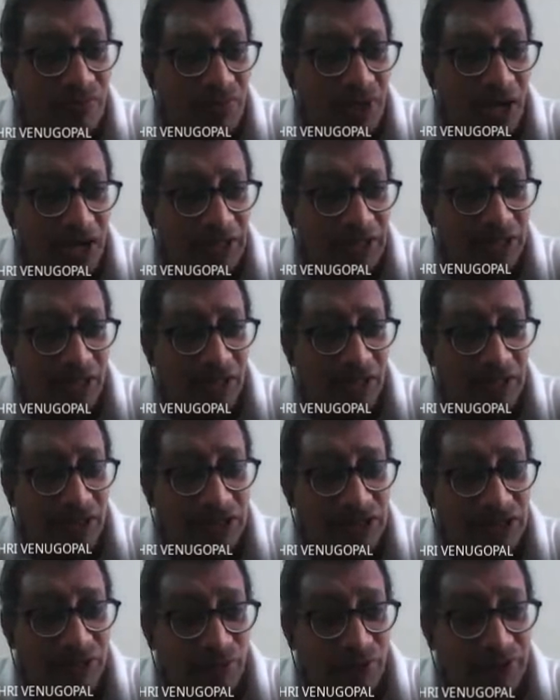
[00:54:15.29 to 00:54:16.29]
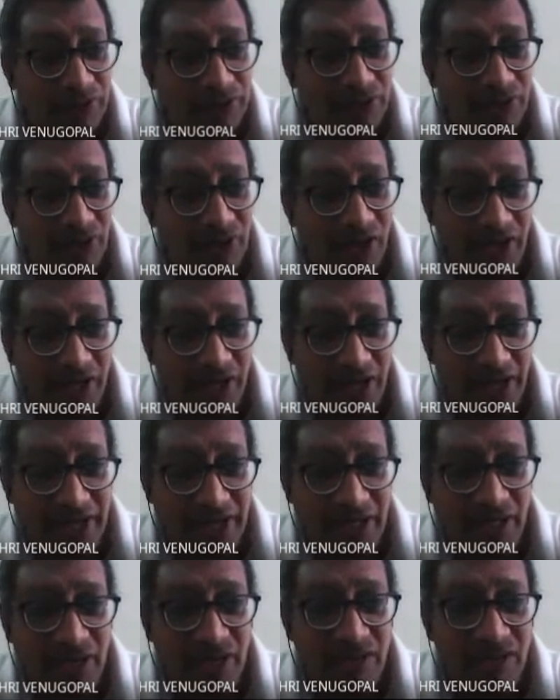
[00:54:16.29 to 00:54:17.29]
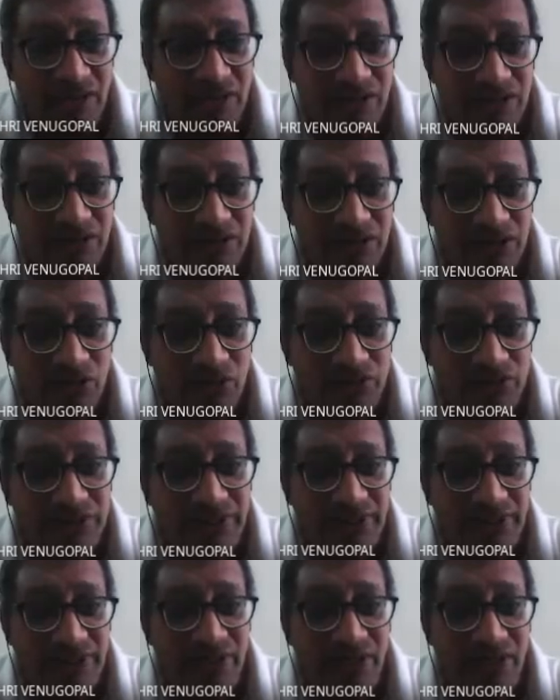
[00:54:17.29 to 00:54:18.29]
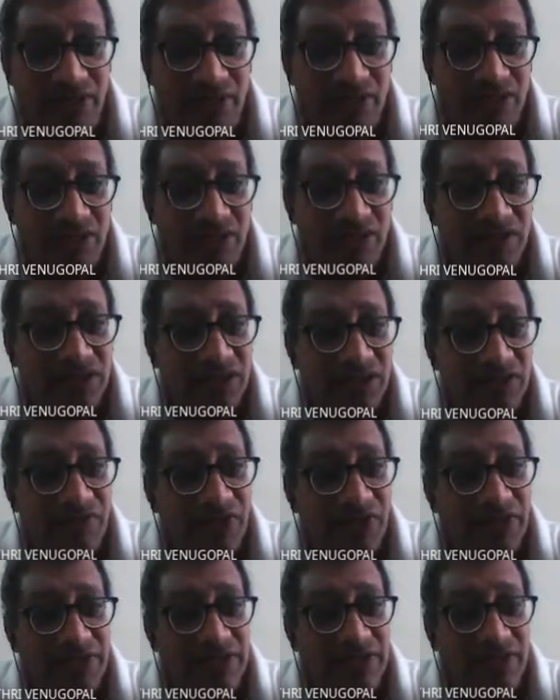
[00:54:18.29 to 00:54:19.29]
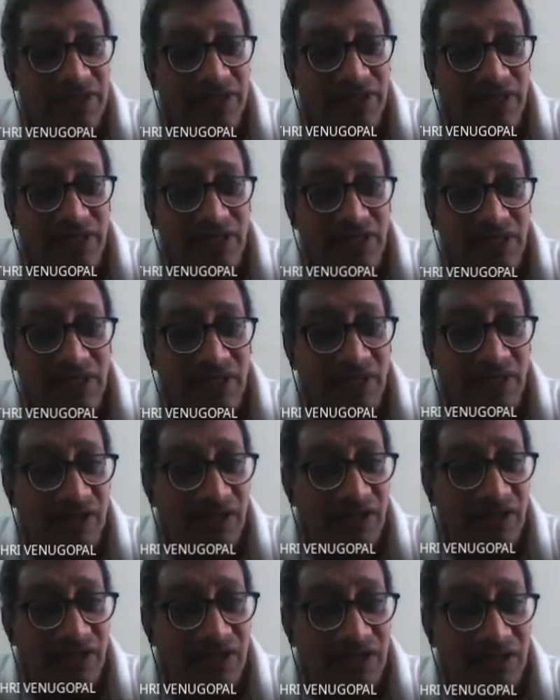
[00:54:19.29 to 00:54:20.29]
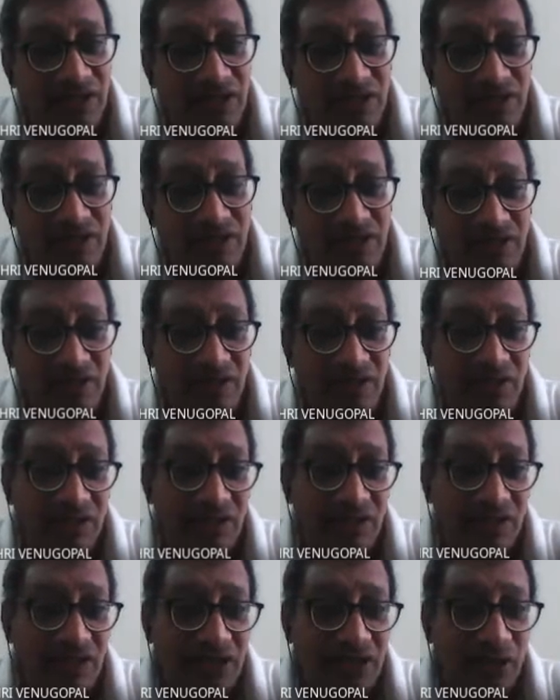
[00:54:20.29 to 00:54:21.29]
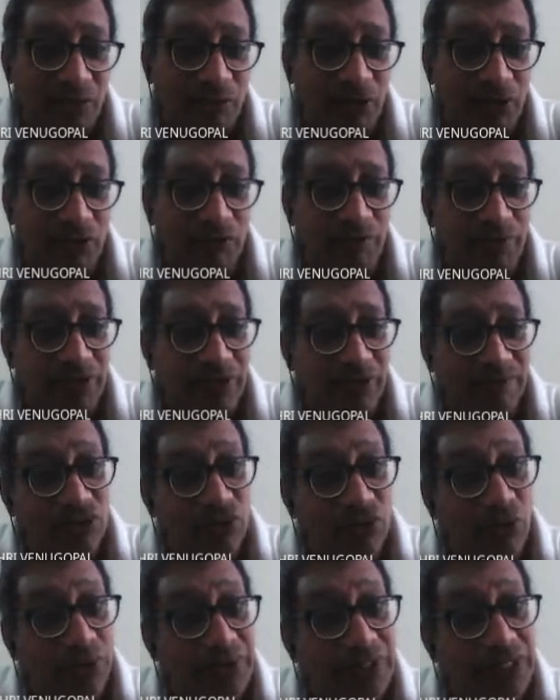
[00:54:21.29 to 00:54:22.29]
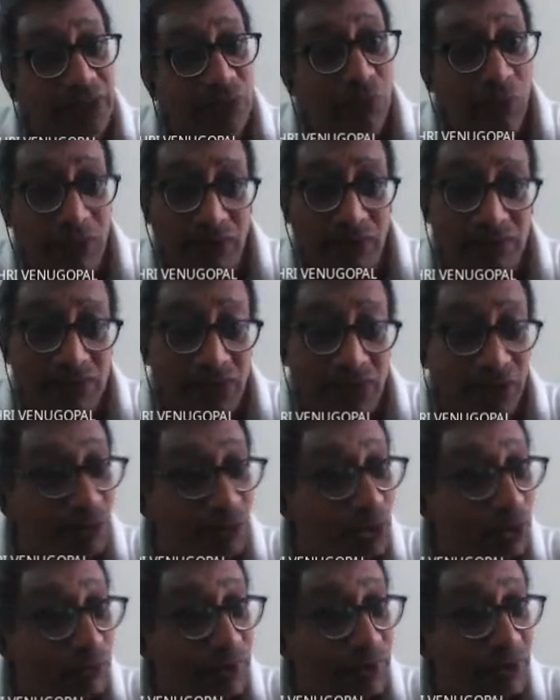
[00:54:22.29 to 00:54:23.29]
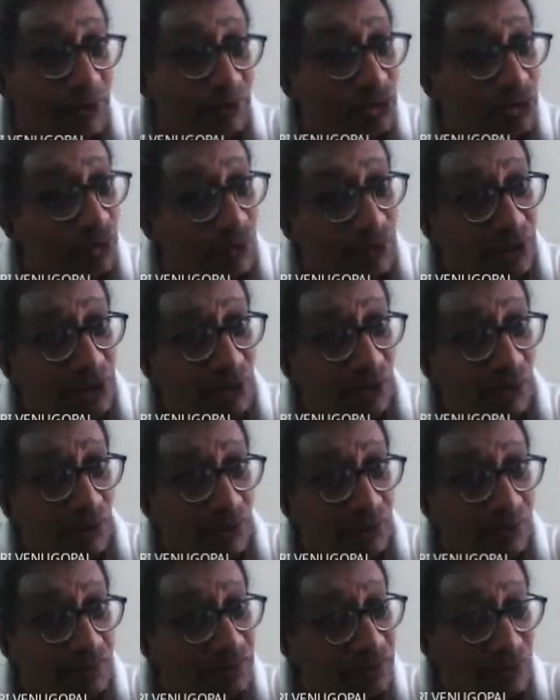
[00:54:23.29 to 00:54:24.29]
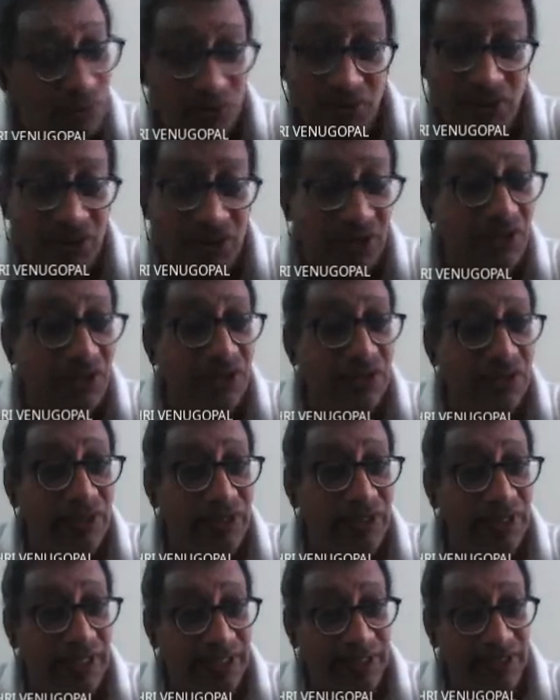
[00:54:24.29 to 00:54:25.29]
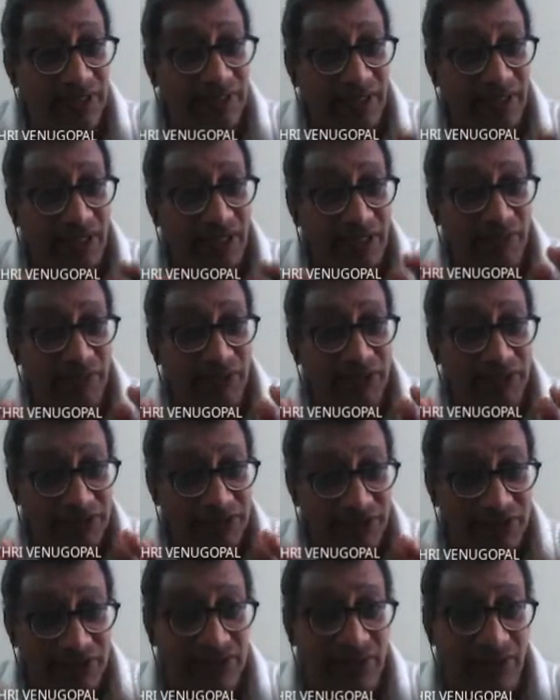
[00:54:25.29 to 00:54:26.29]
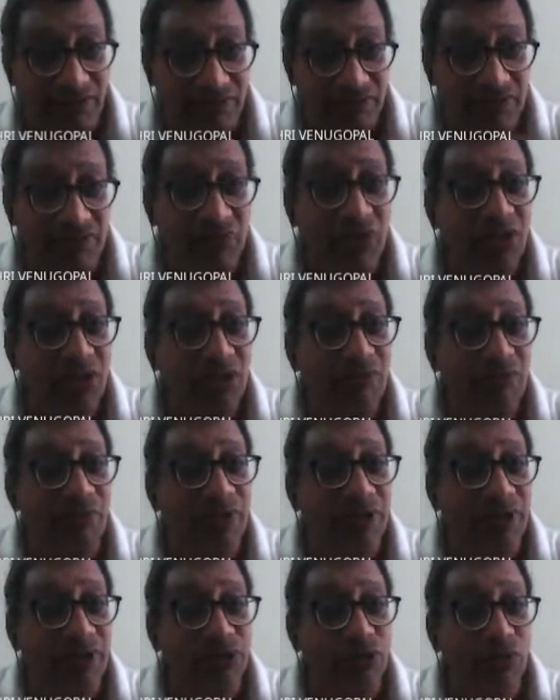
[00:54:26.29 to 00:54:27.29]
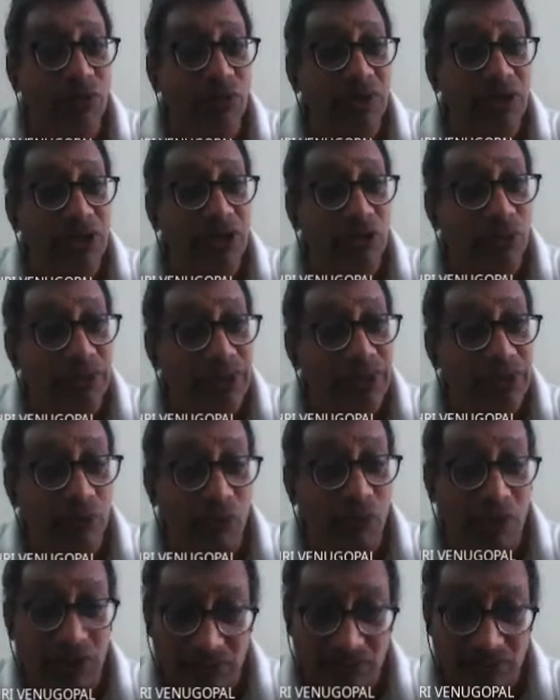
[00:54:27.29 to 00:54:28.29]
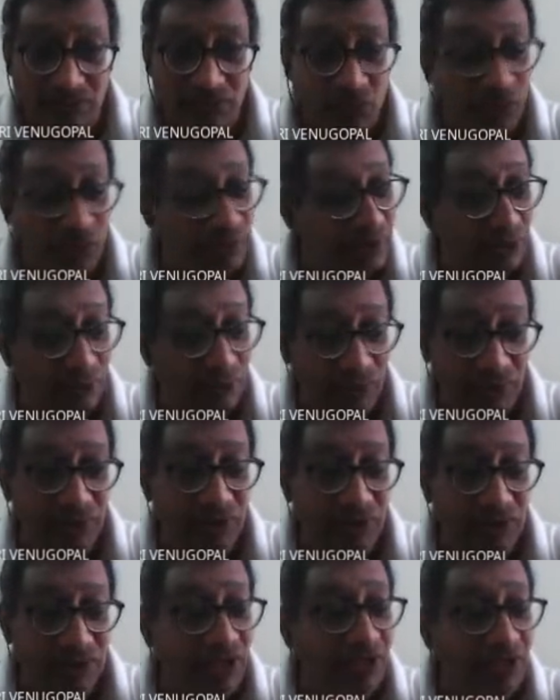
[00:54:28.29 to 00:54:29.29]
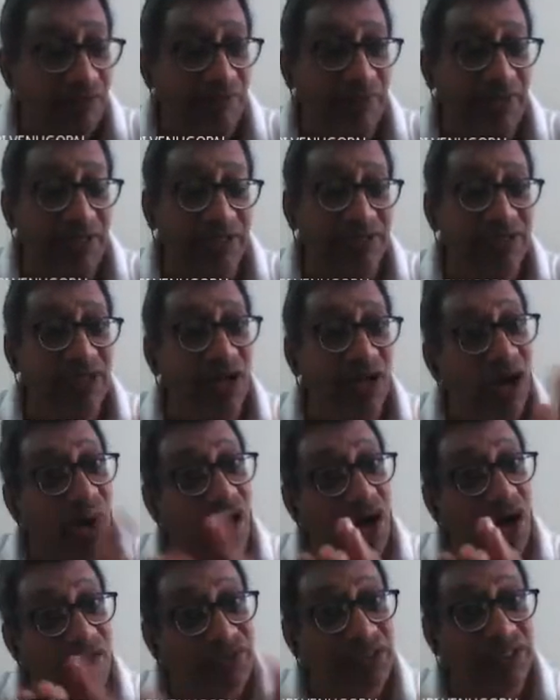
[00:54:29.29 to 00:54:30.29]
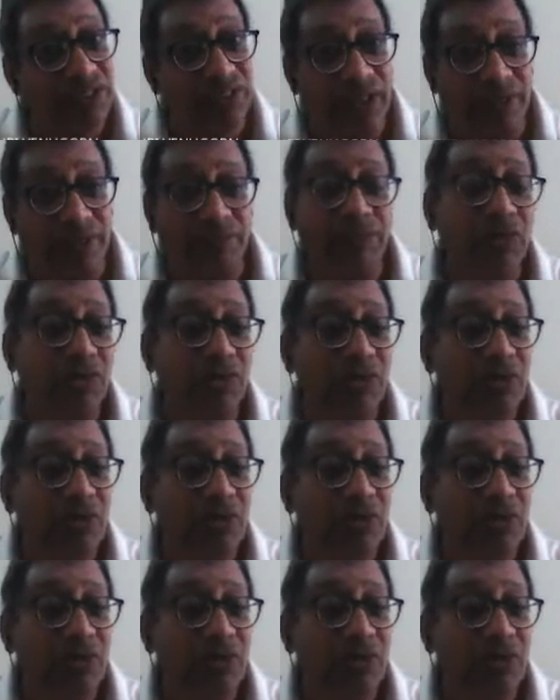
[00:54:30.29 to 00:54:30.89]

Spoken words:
And run the simulation again. You see that the weight, the W becomes 21. W becomes 21. The entire time in the system becomes only 21. 21. That means half the time.